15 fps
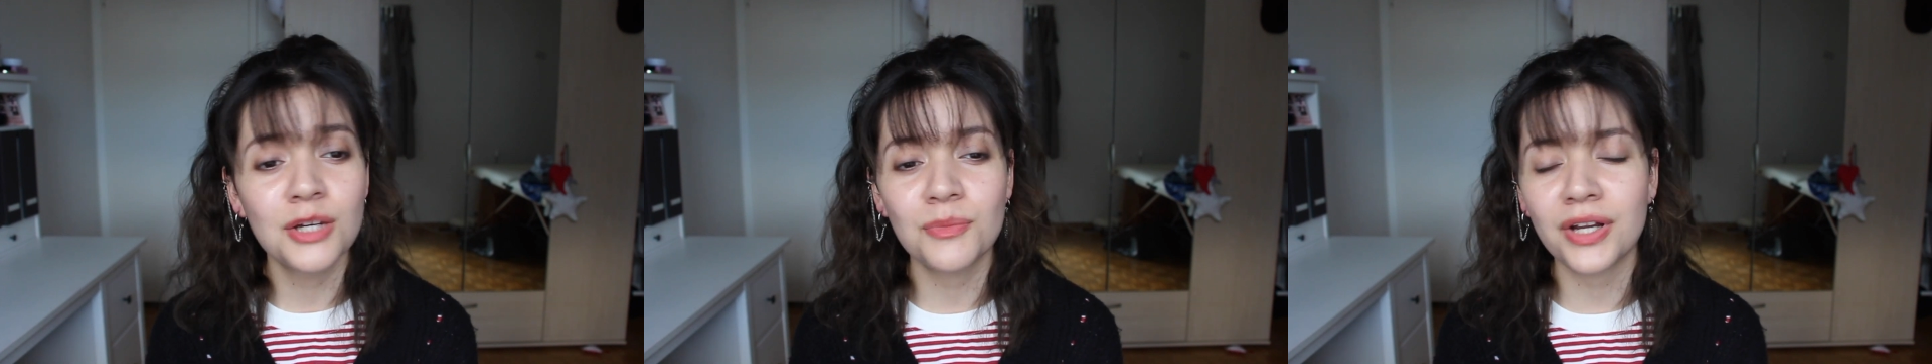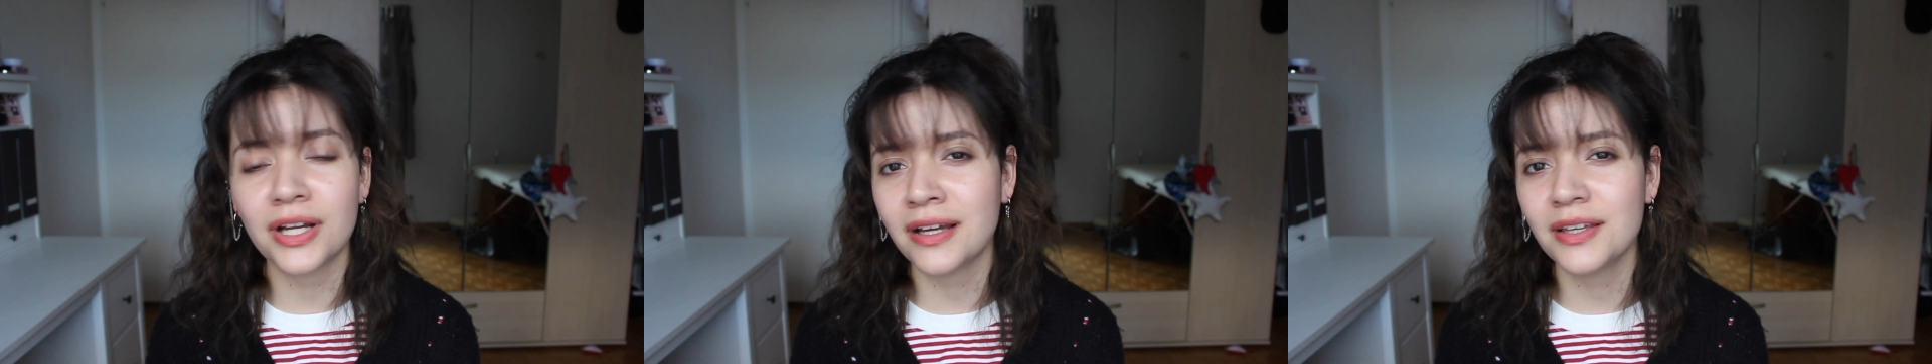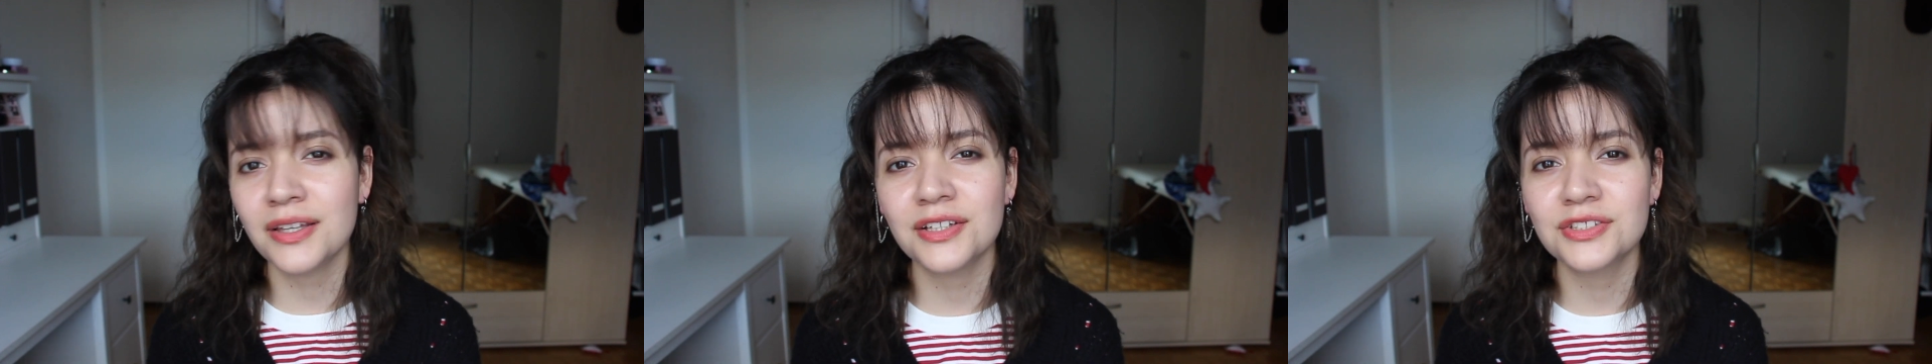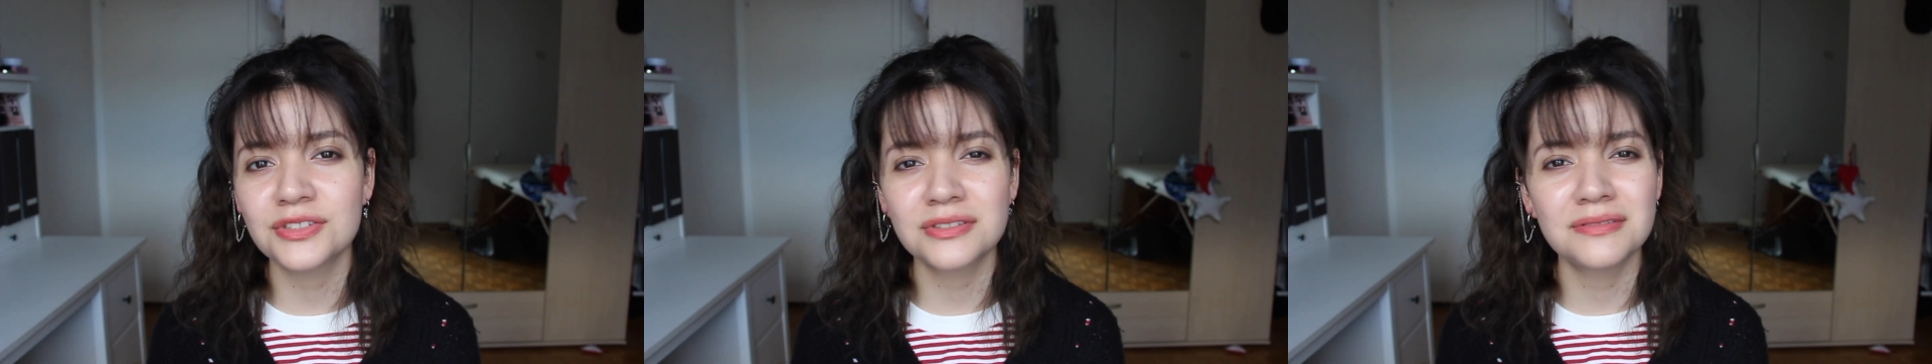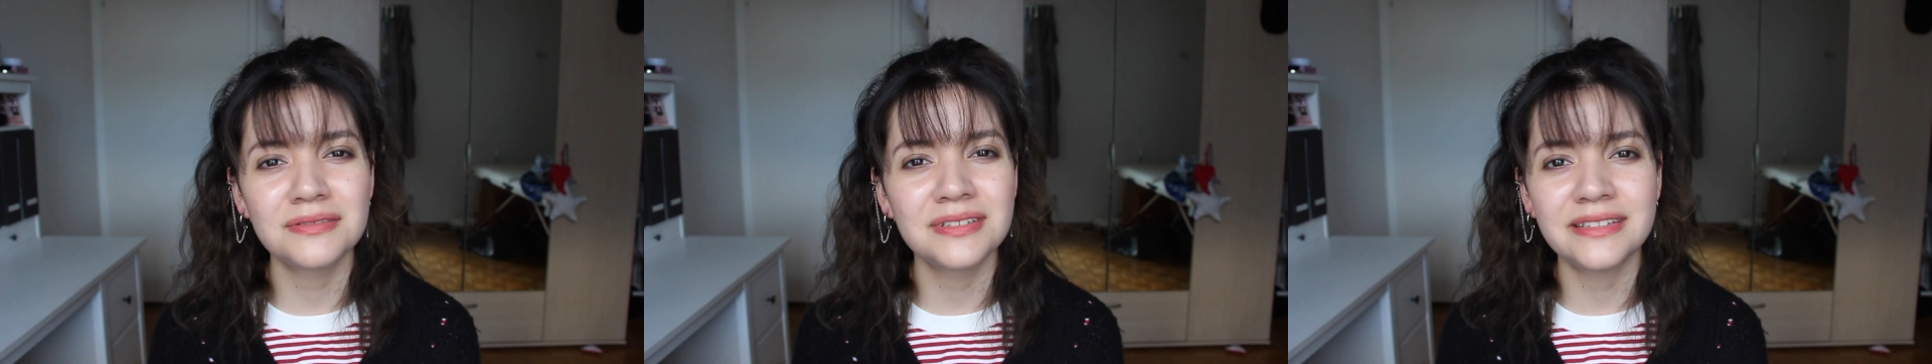but I
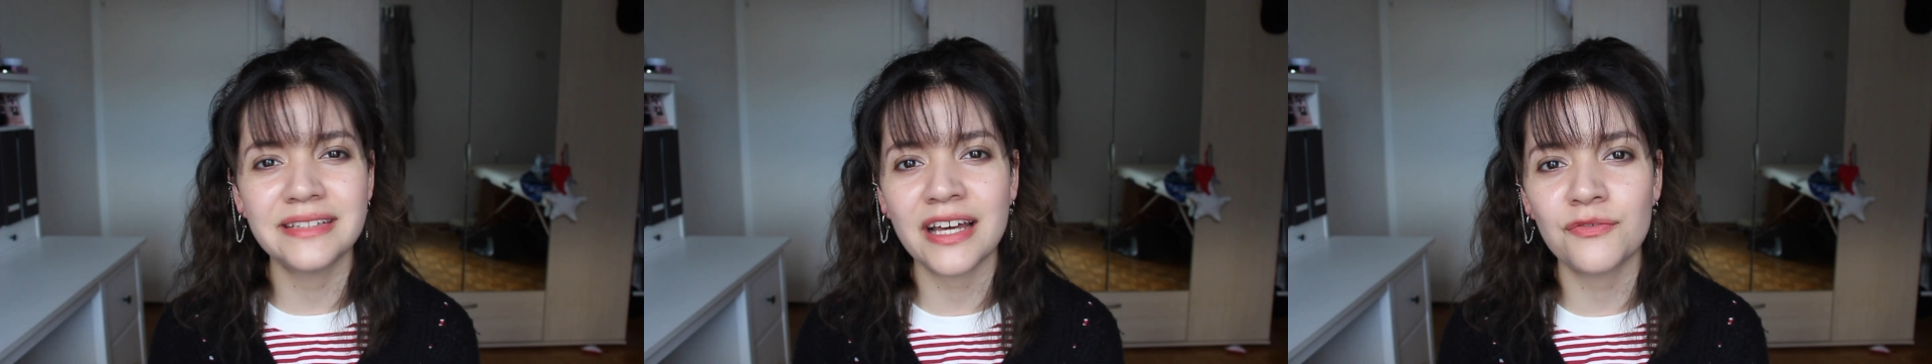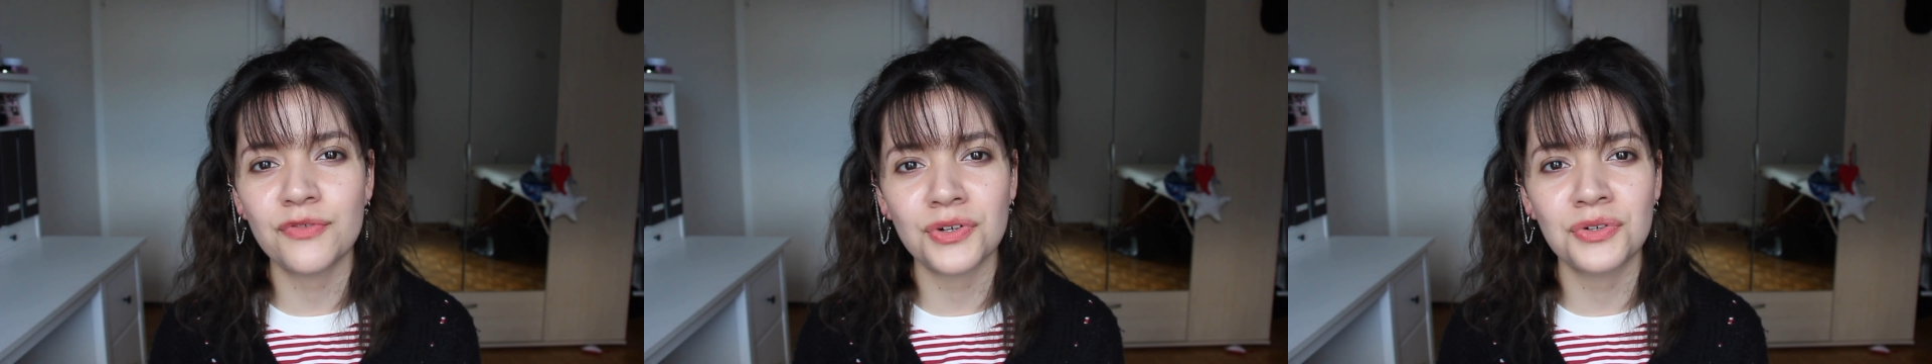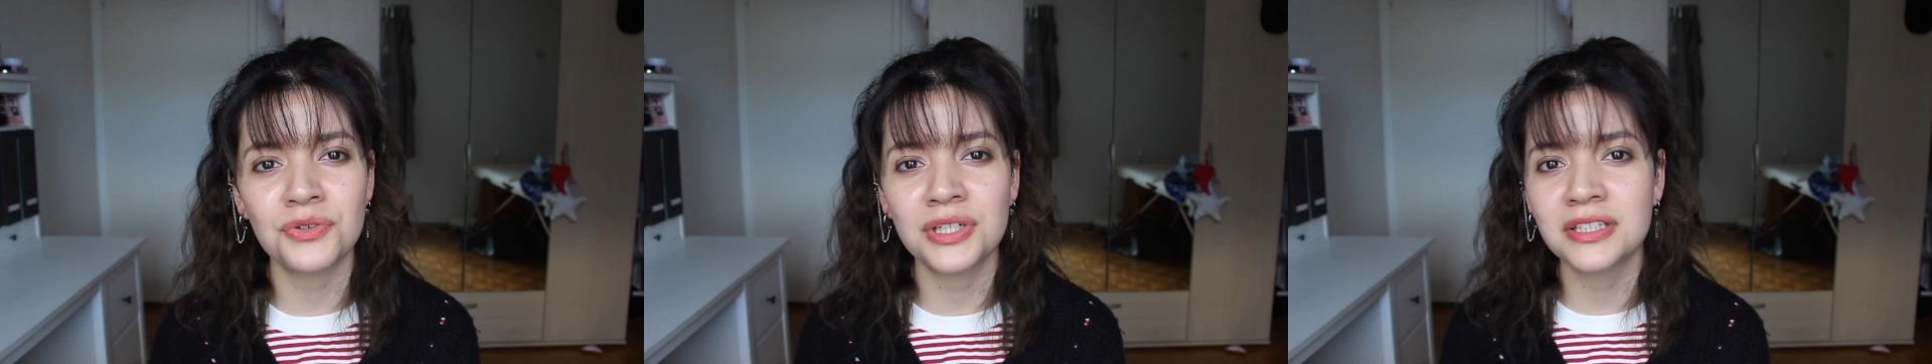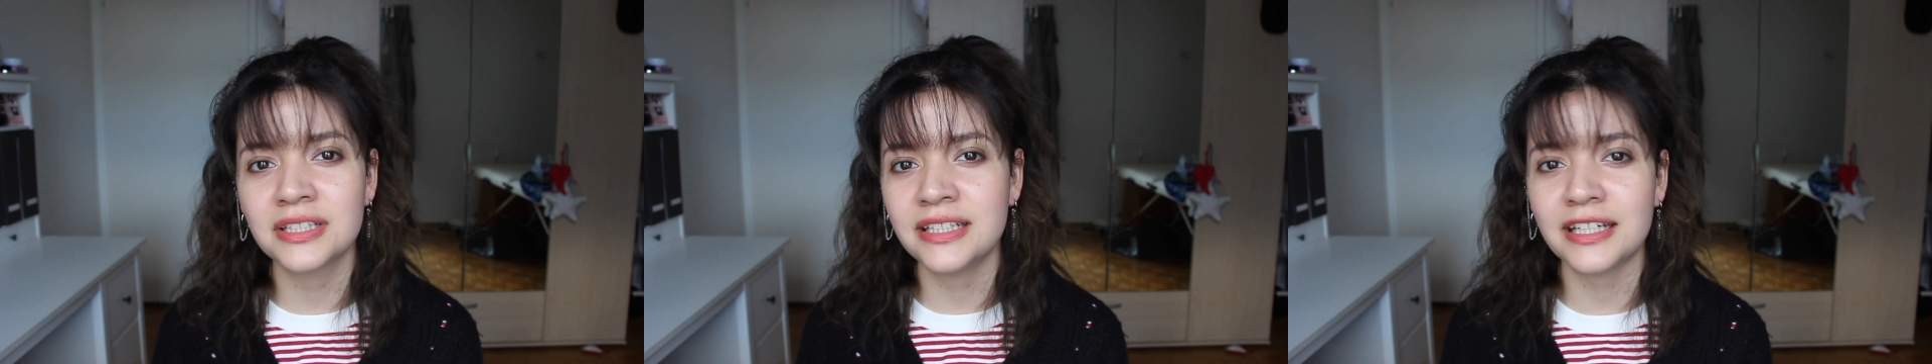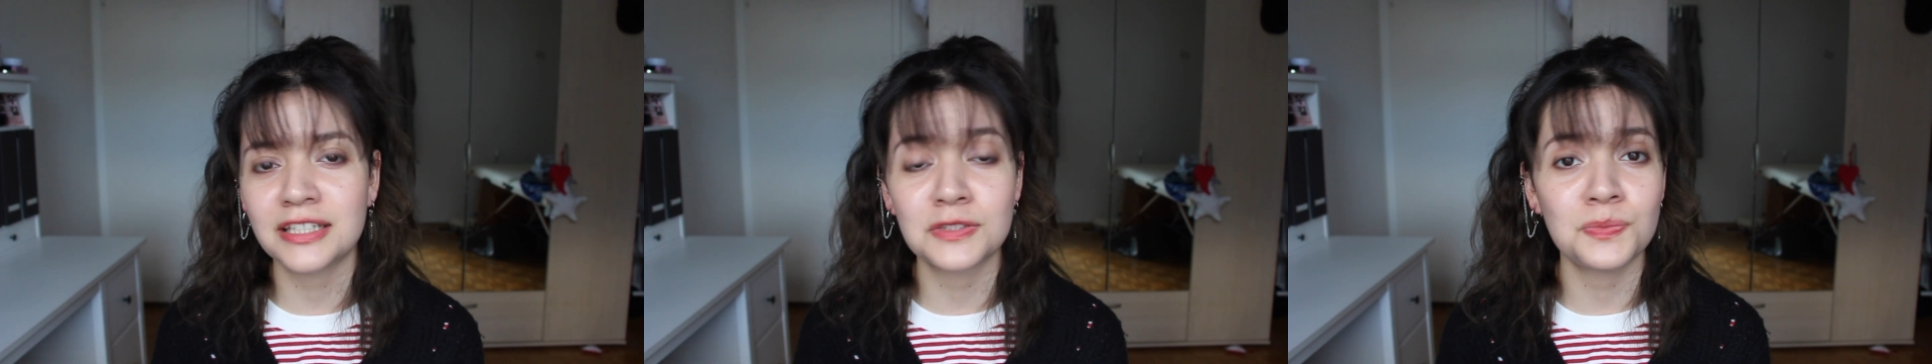never
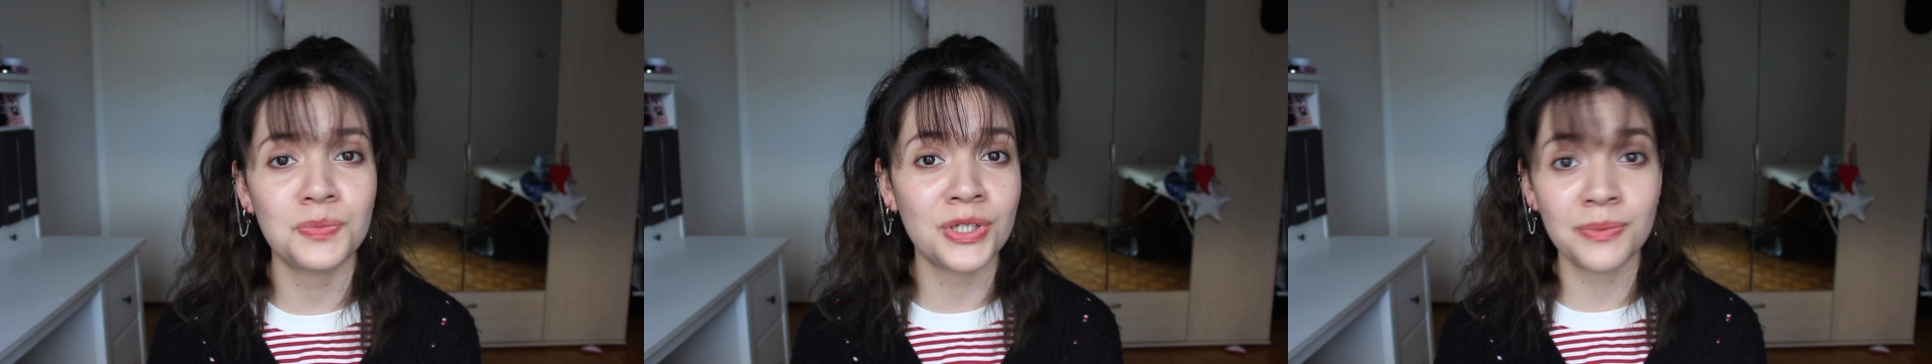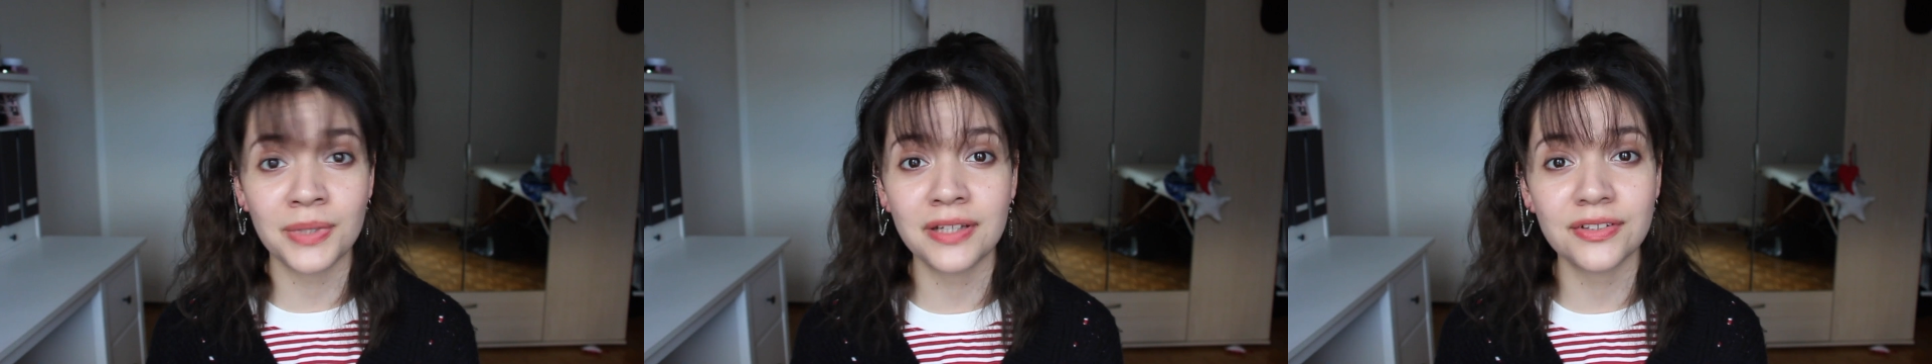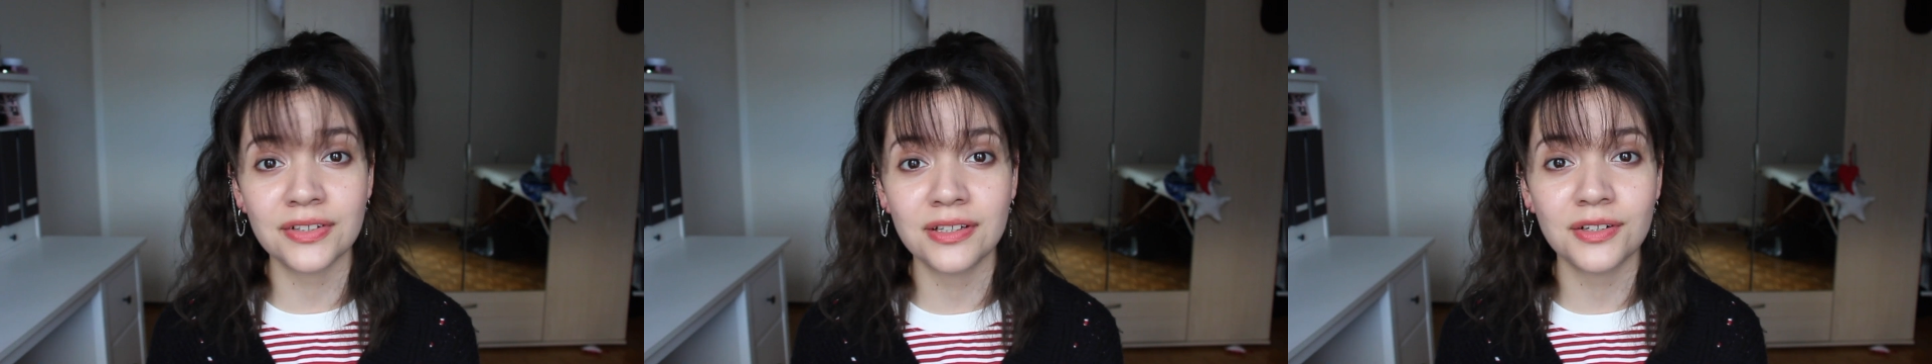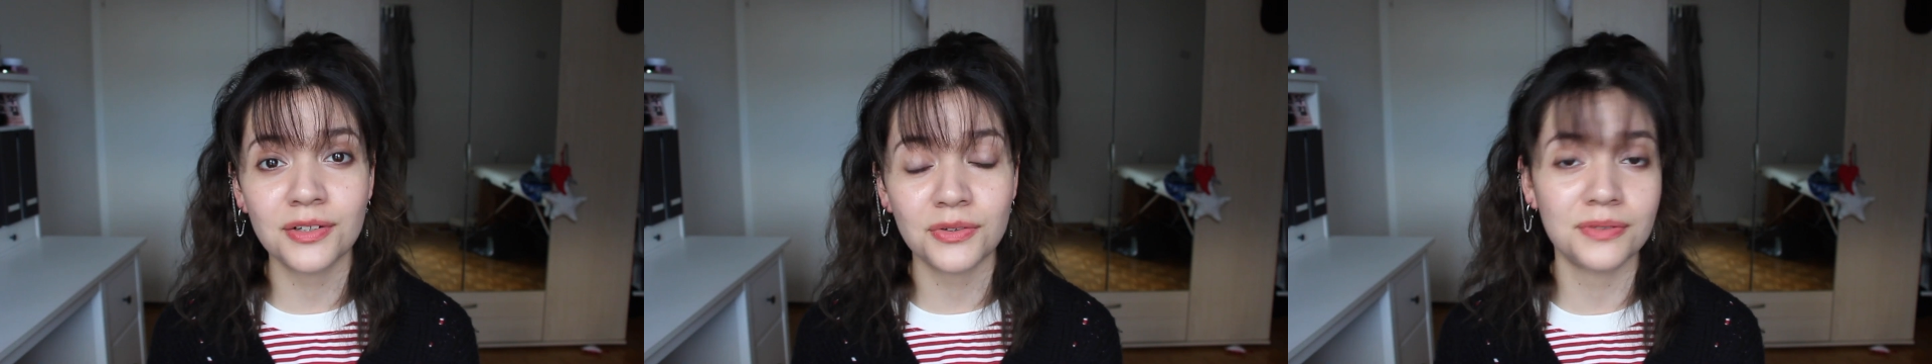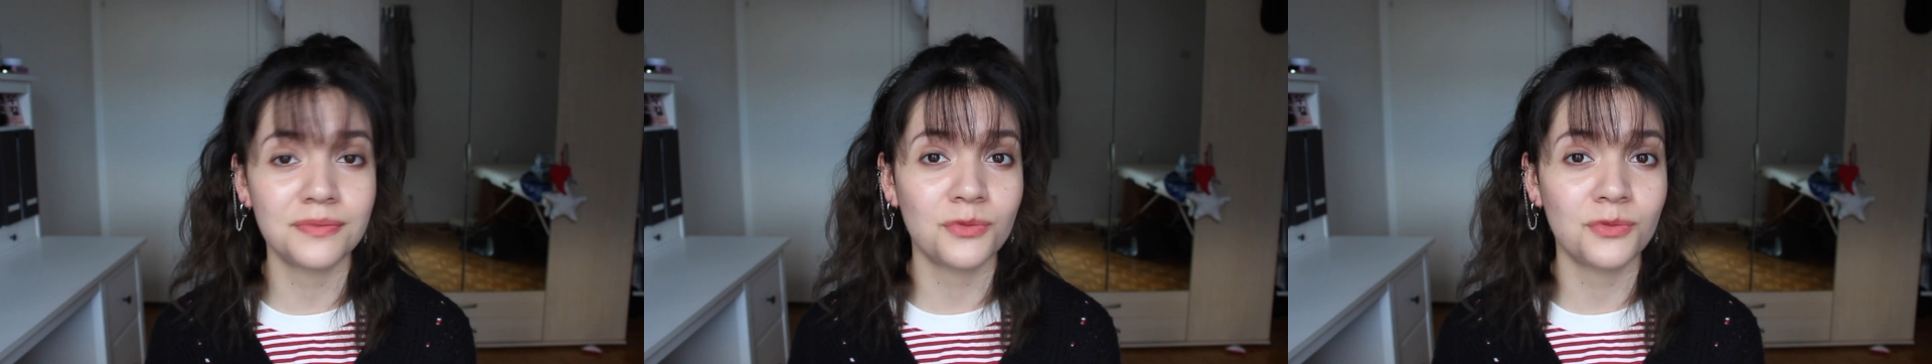really experimented